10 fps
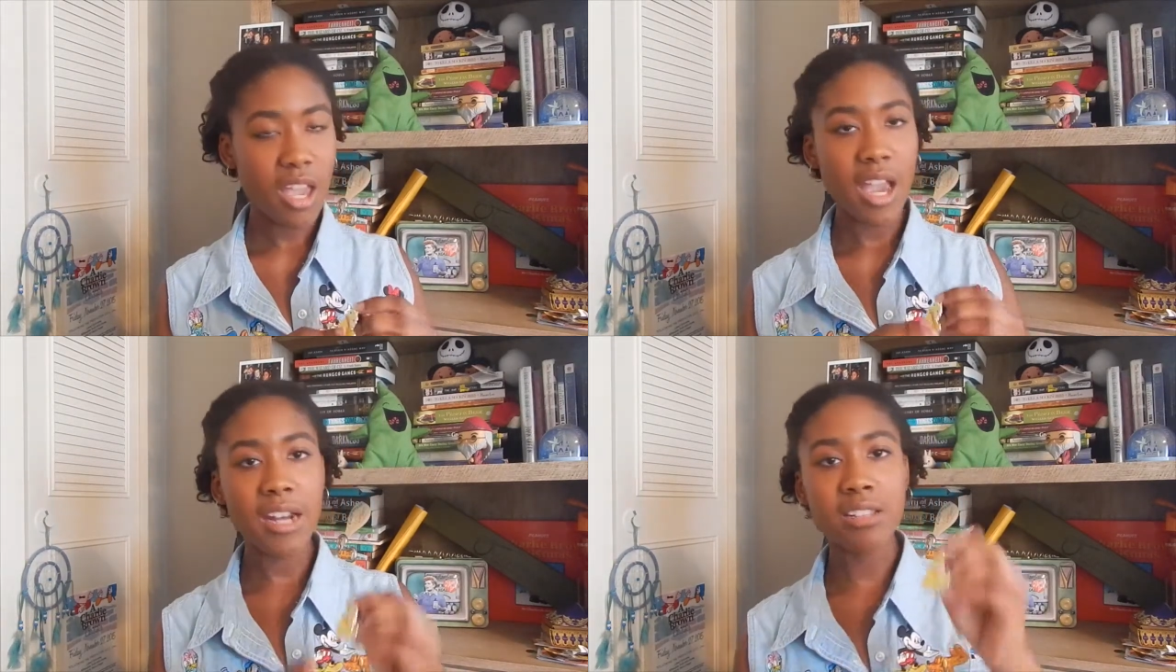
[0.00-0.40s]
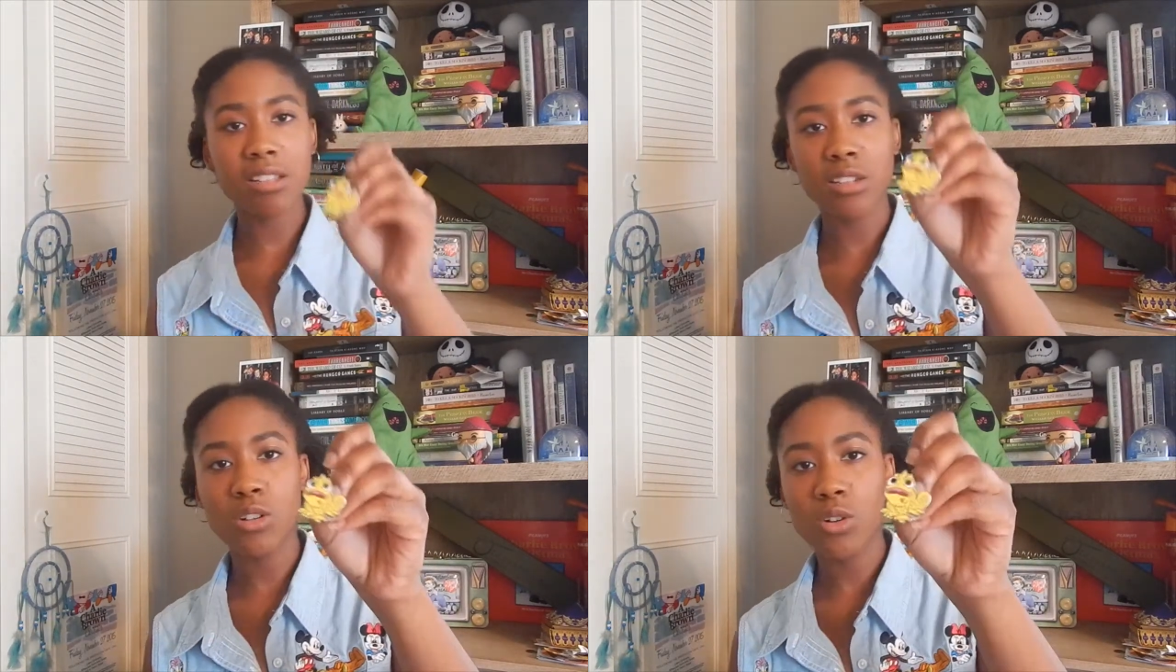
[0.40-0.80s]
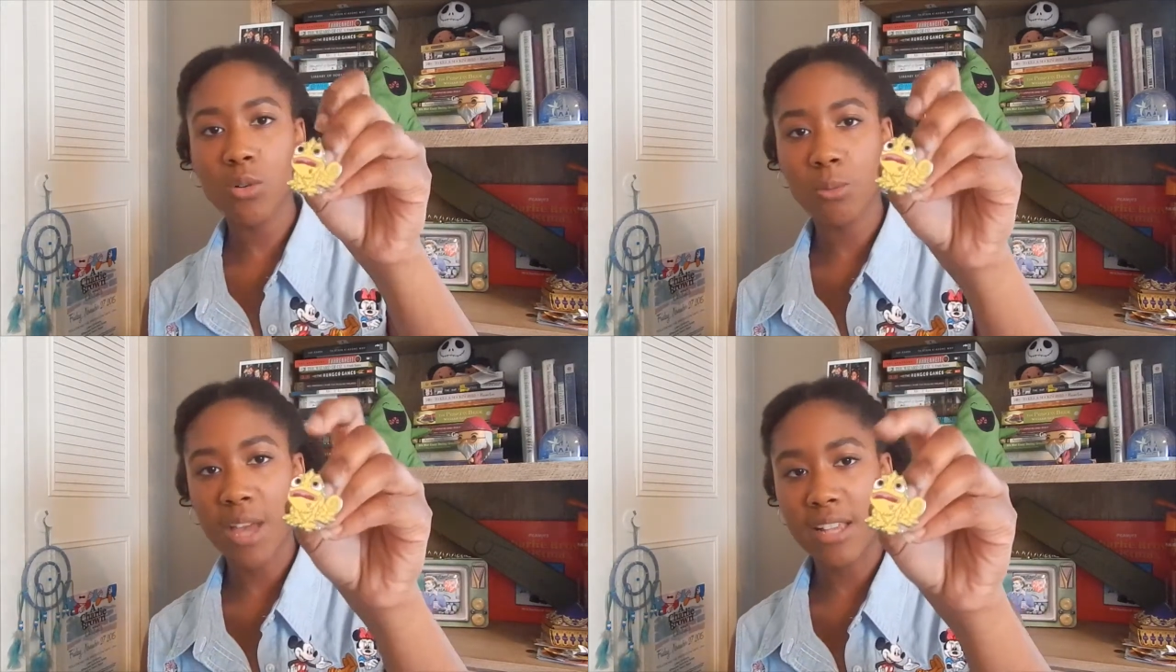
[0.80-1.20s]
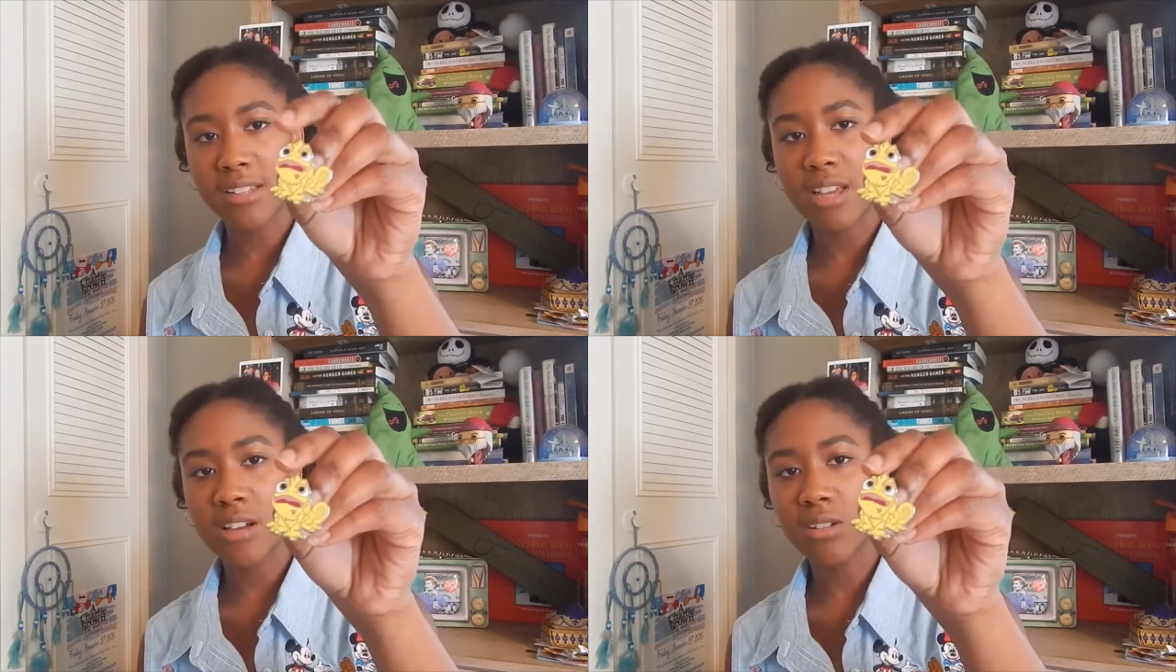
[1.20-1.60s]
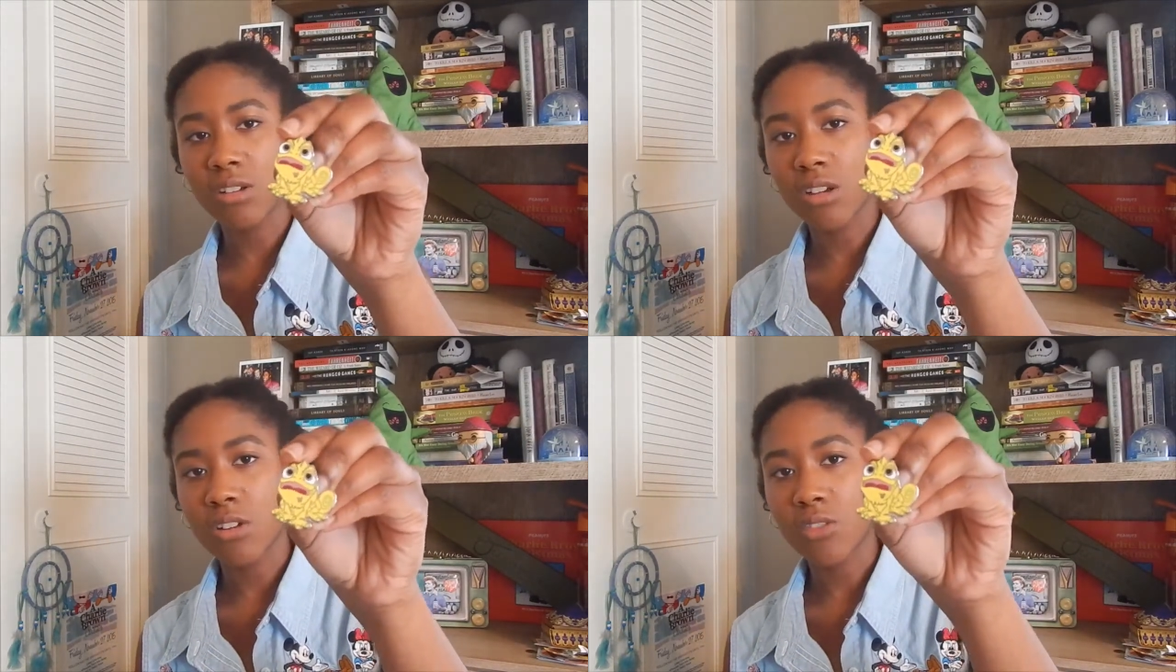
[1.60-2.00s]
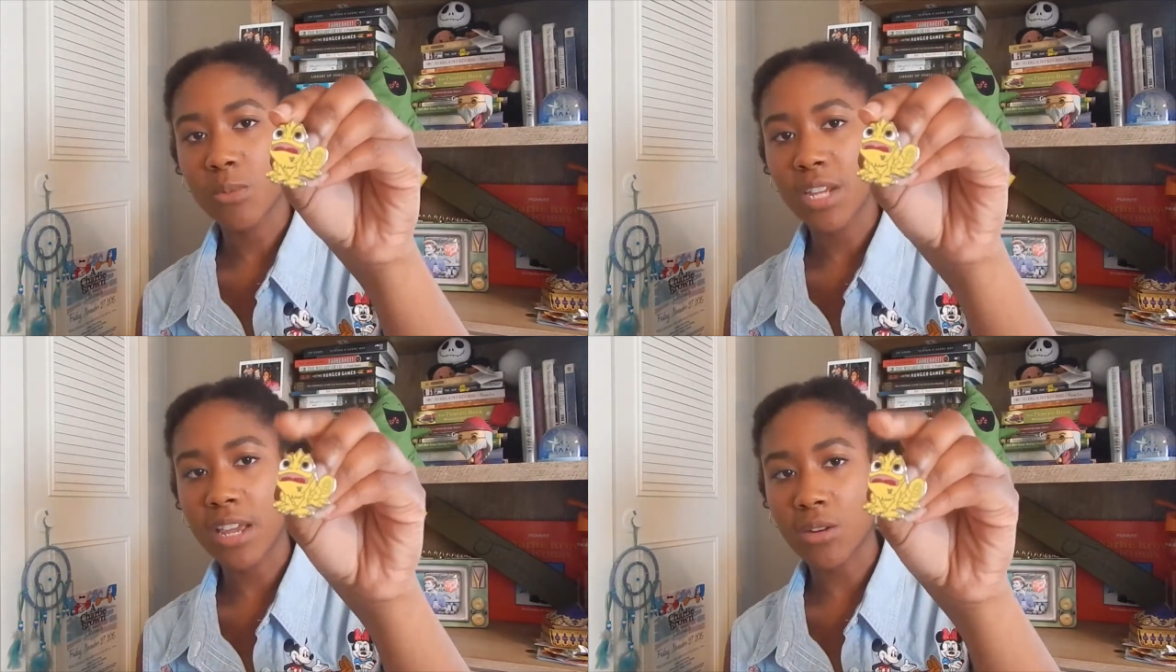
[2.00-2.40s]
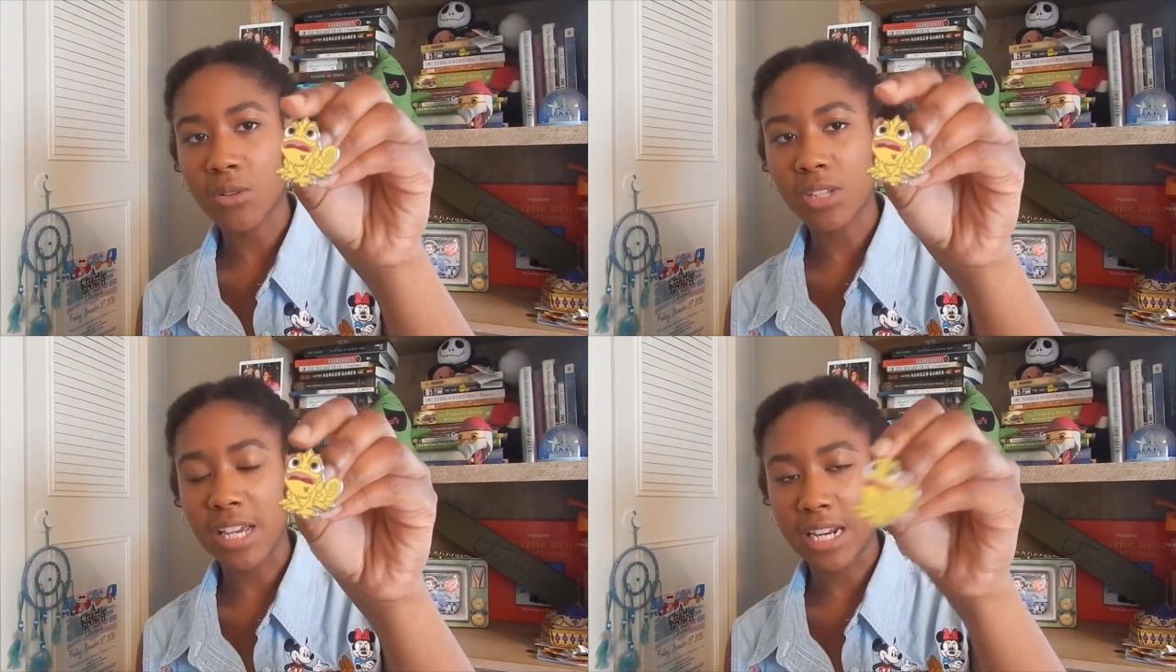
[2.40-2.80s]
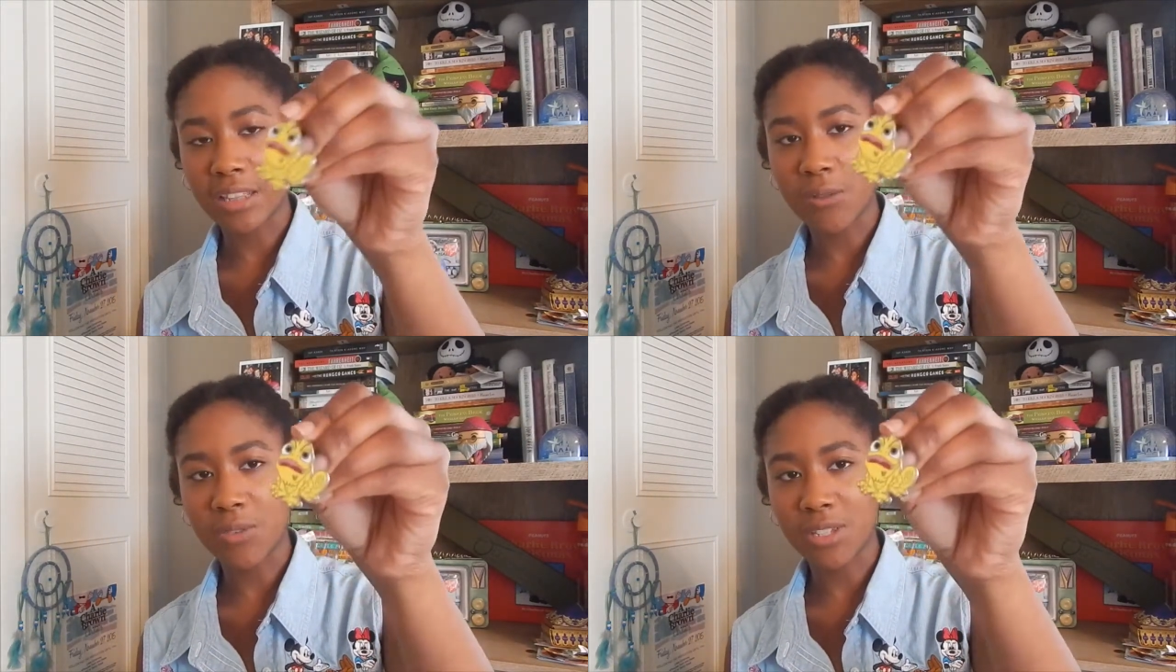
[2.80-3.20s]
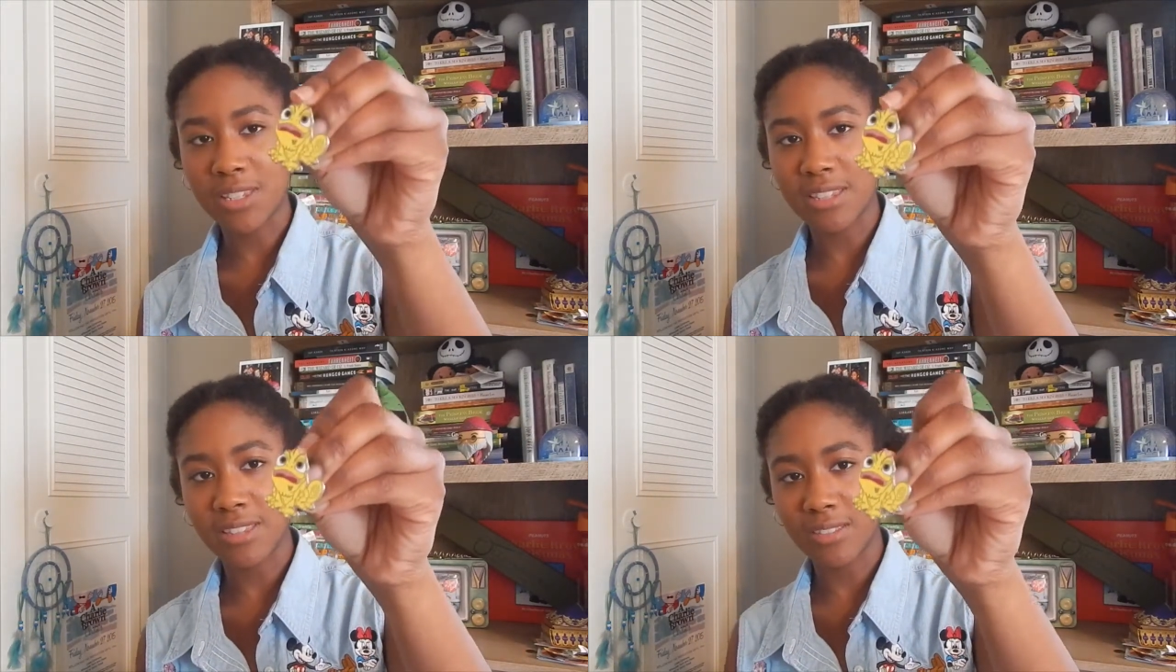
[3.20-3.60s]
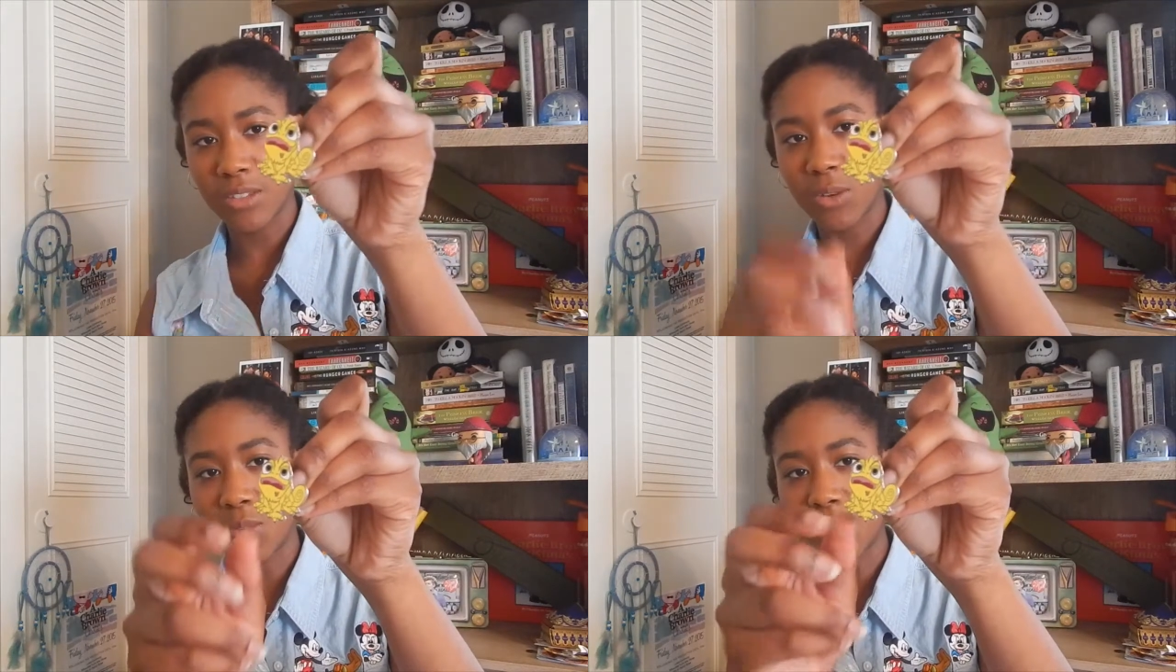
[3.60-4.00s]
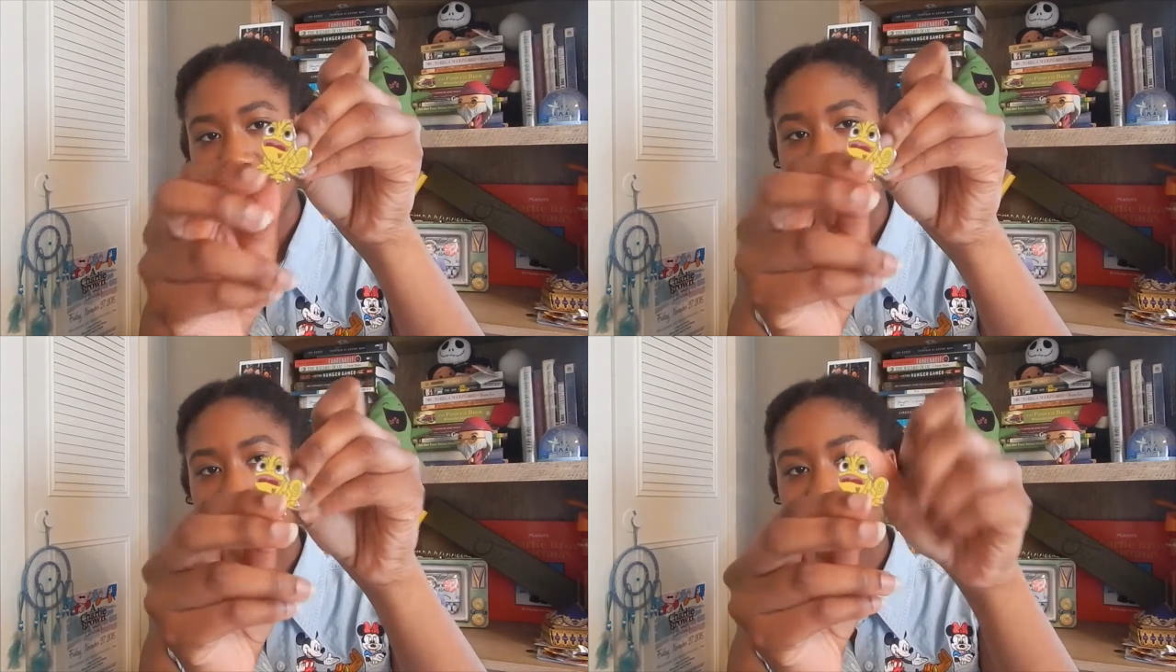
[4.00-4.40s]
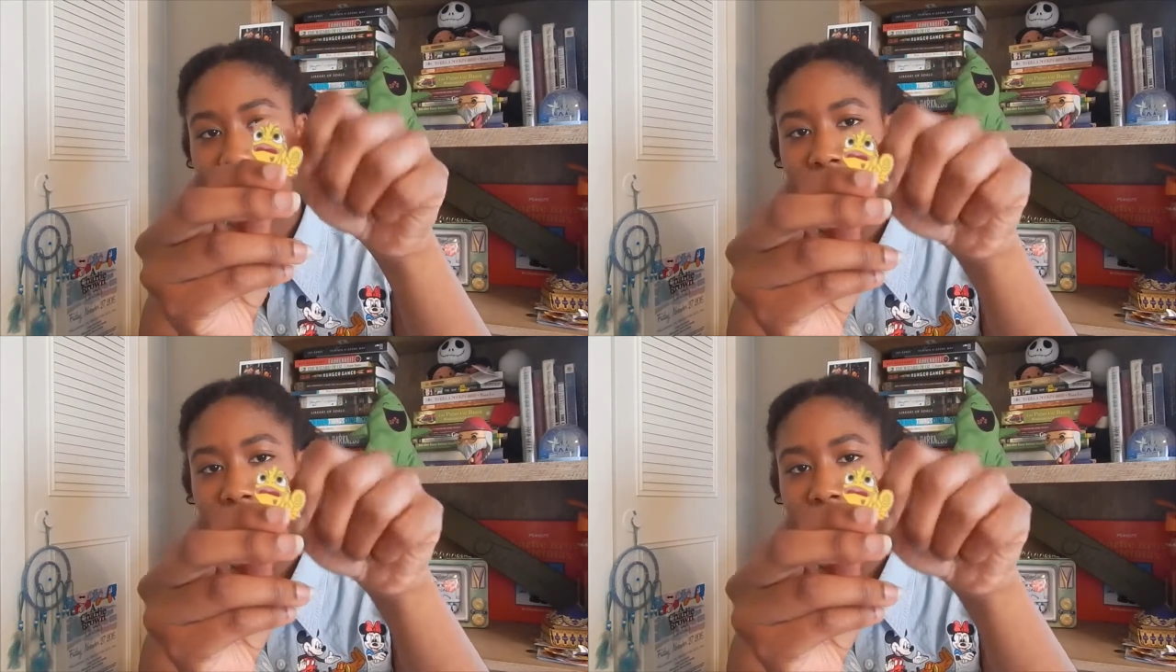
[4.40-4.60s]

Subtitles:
It is a little Pascal from Tangled, and I love this little thing.